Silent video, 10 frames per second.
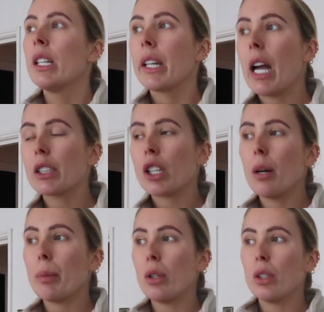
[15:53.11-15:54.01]
catch
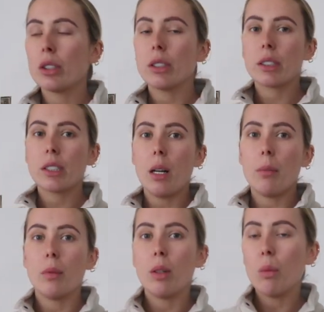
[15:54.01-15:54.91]
up on
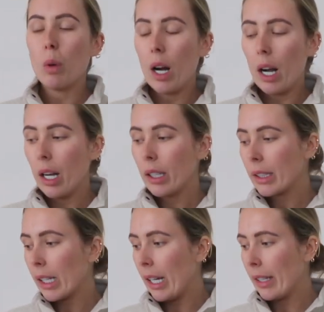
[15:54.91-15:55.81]
some
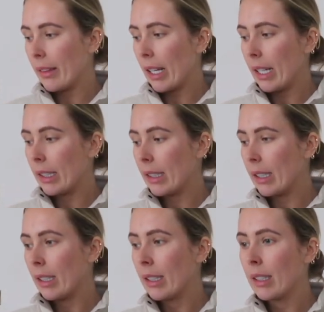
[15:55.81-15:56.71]
work, and
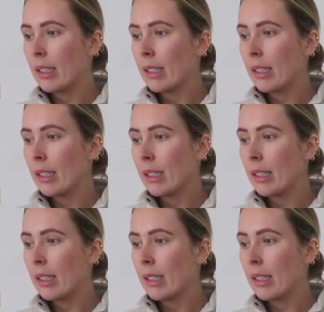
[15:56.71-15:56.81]
then